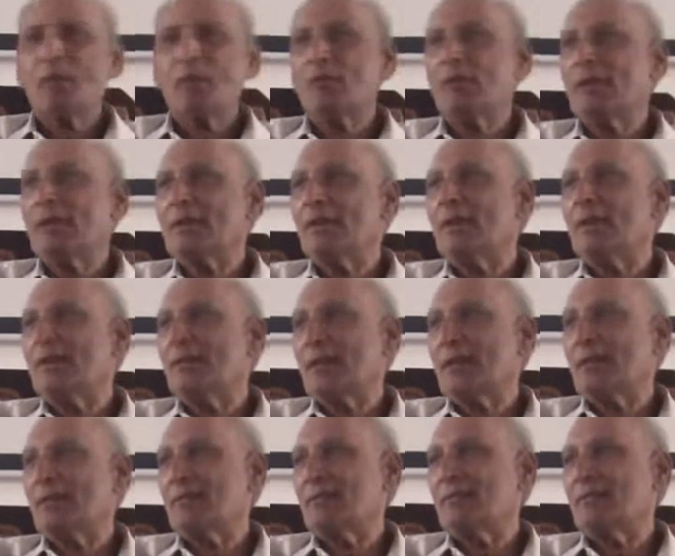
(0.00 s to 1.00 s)
you can get
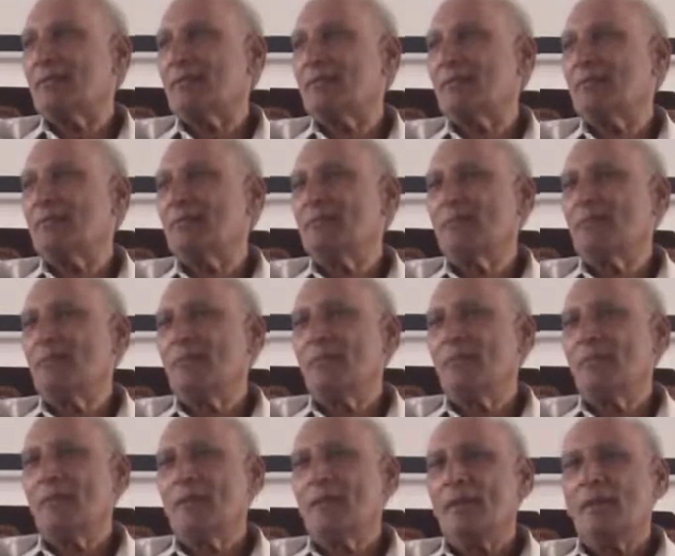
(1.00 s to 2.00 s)
that
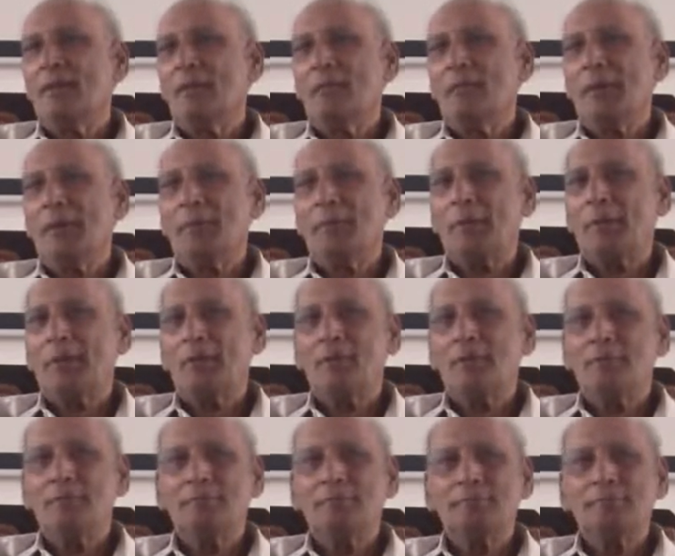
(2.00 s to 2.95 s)
paper.